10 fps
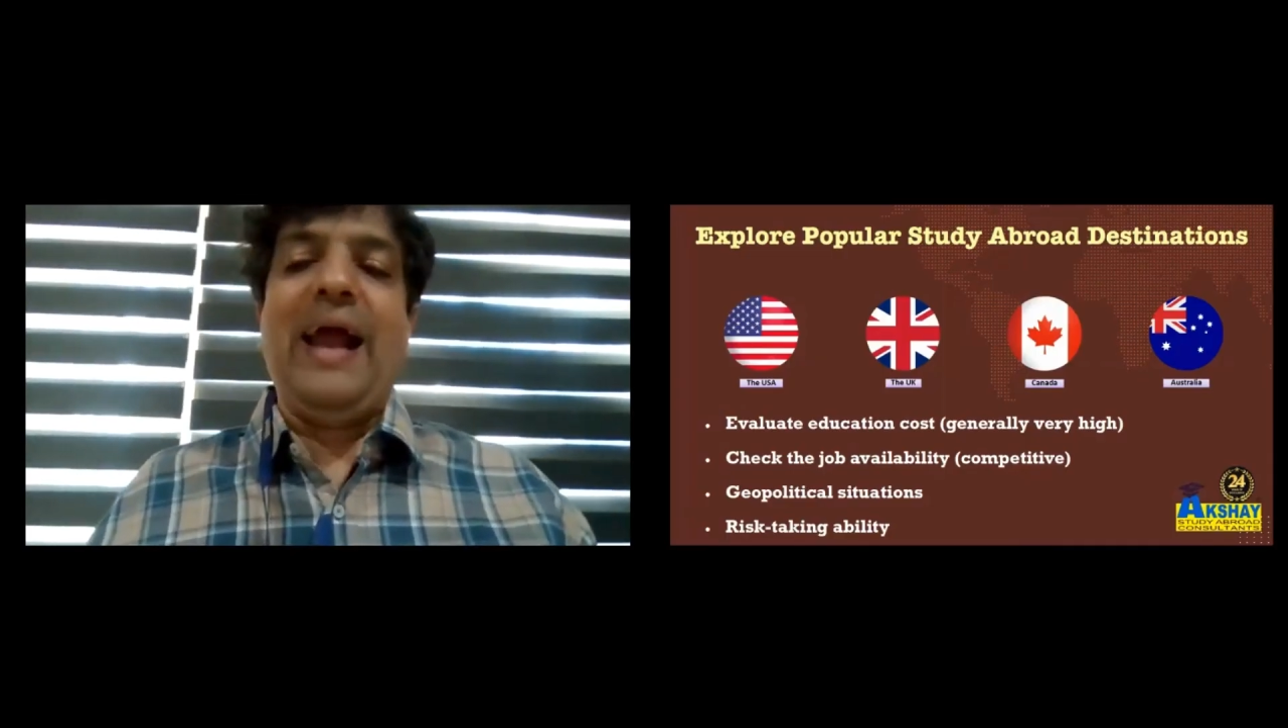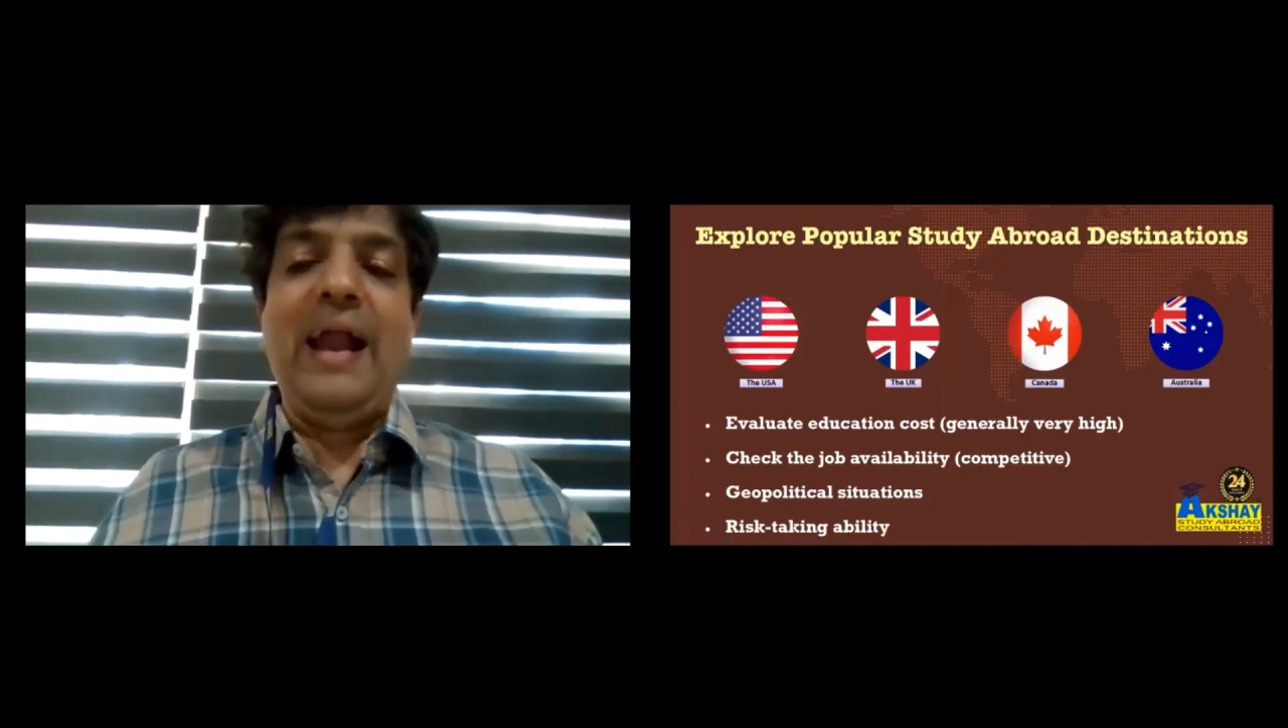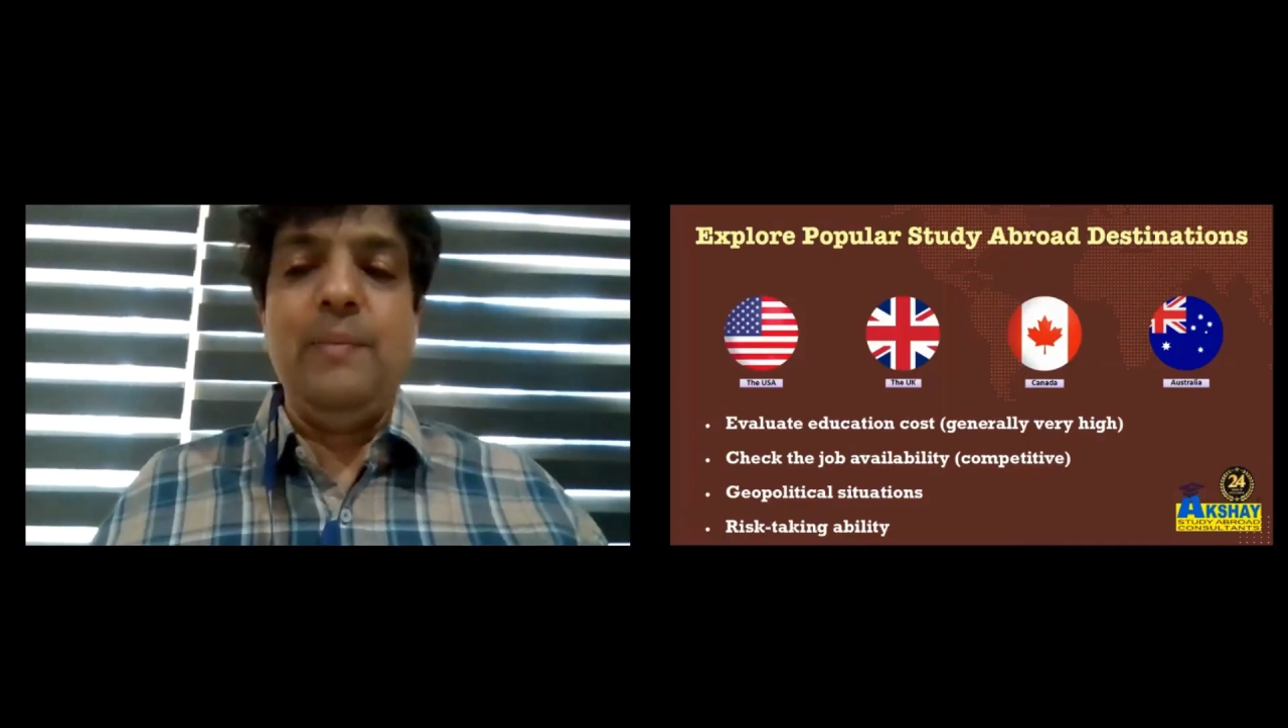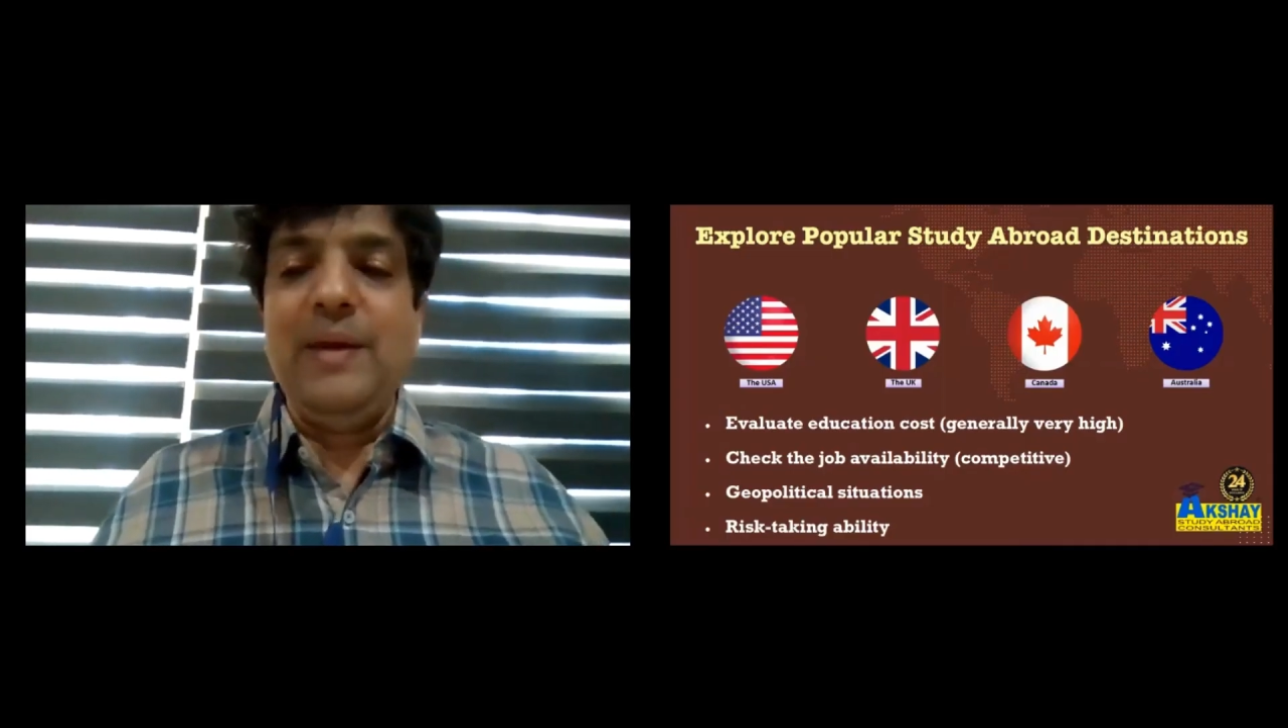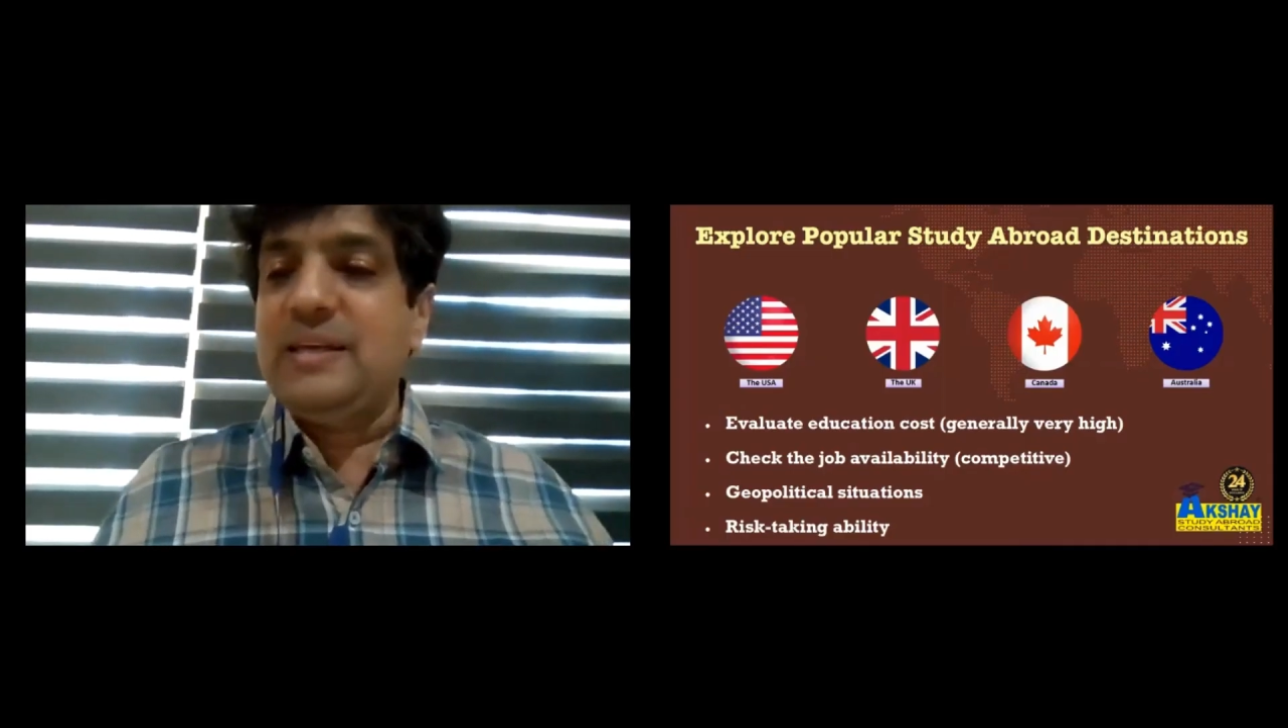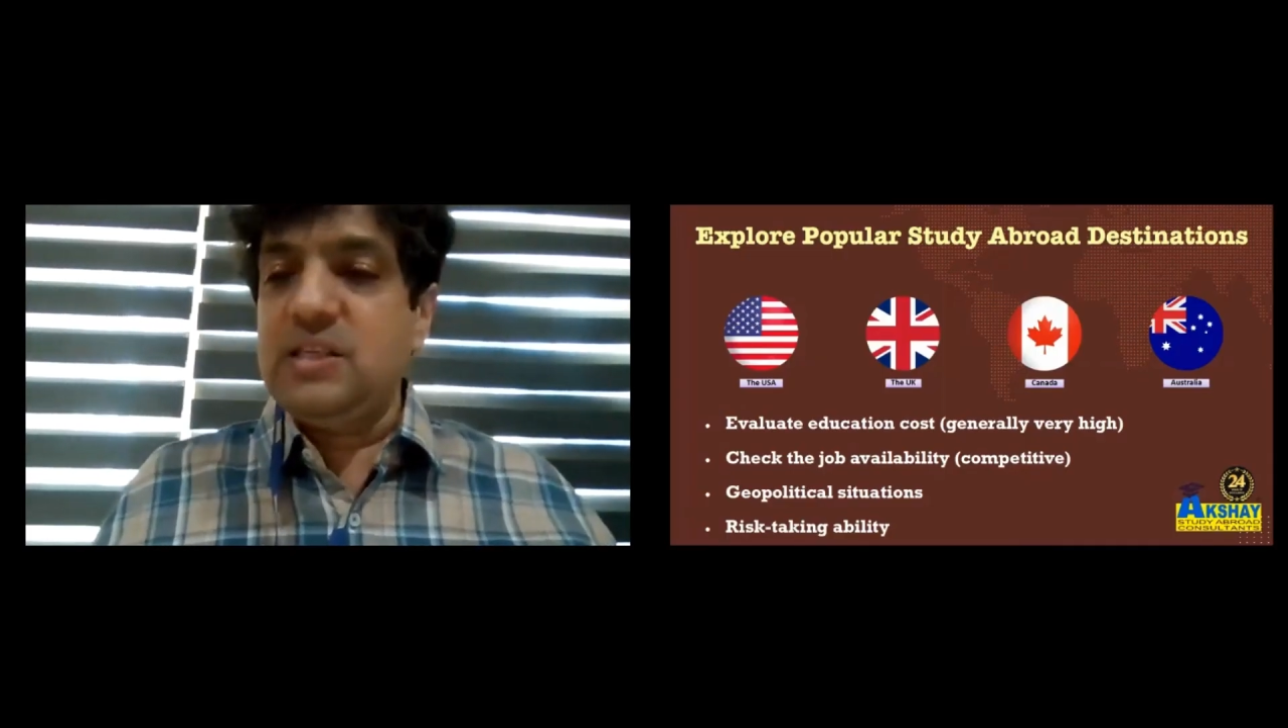academic